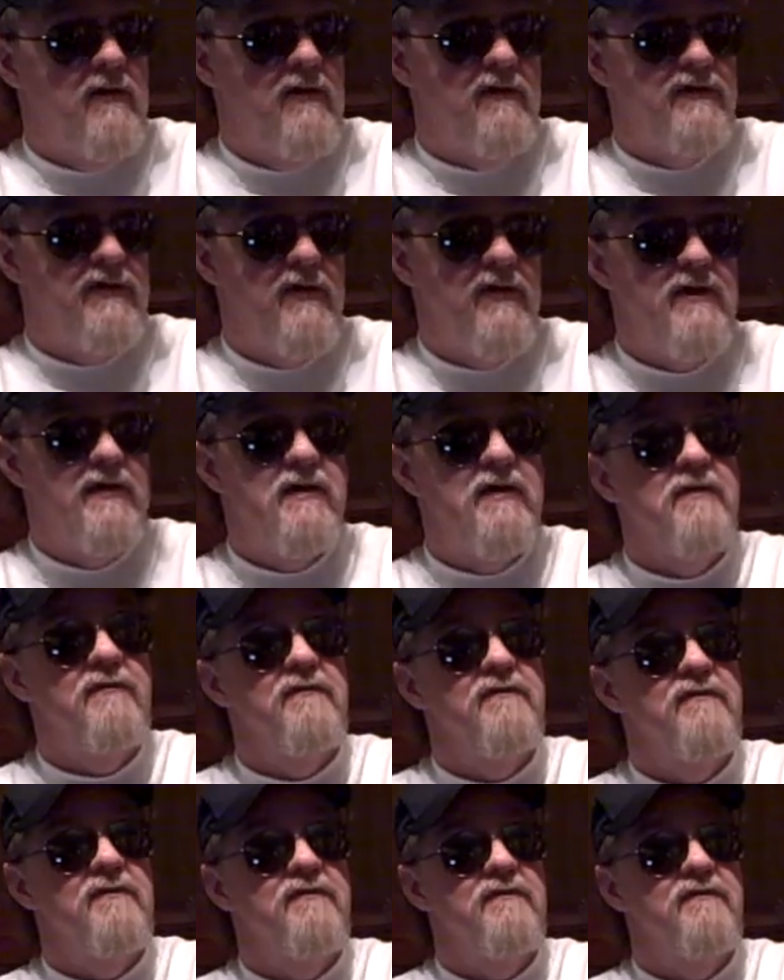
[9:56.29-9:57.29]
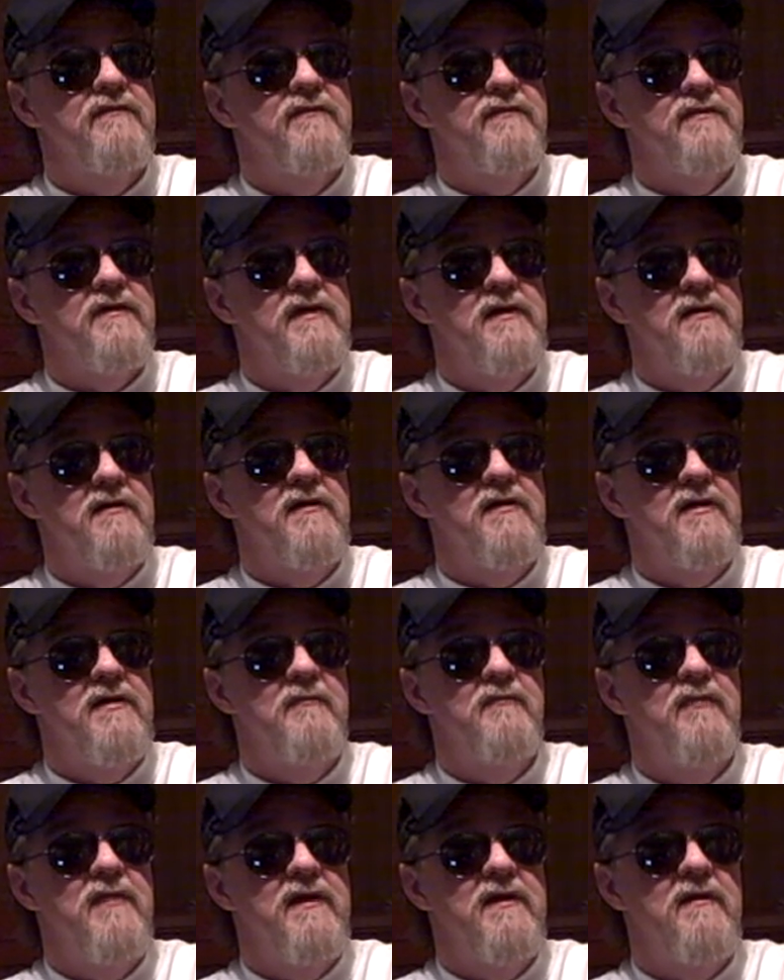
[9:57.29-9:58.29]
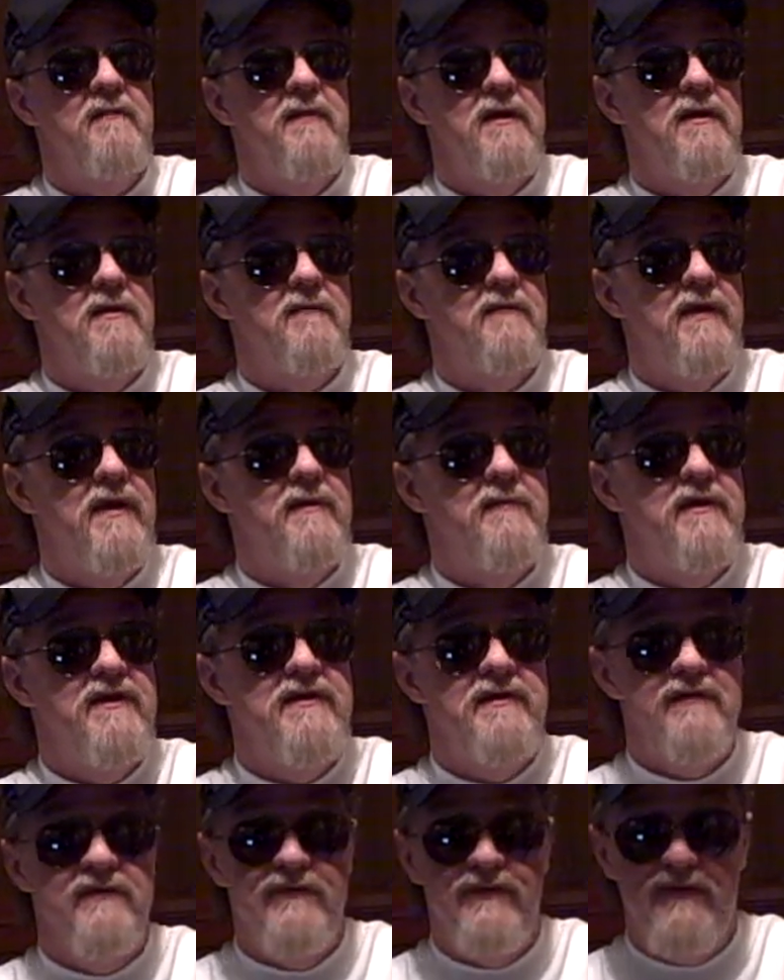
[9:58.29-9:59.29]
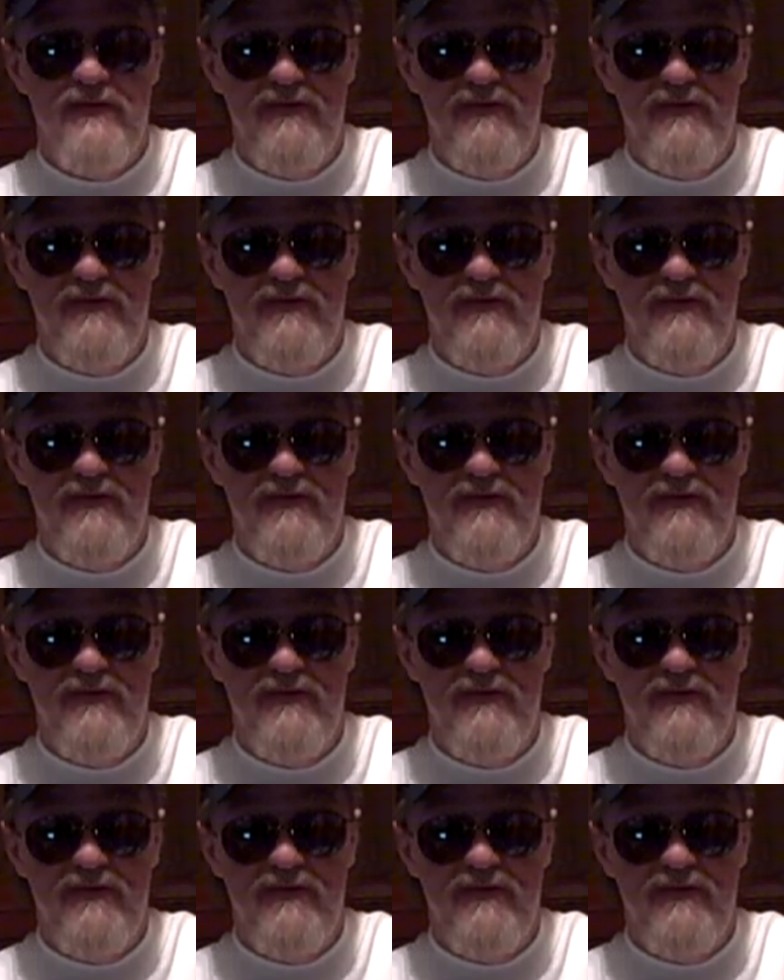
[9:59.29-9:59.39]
I think it ended up being about maybe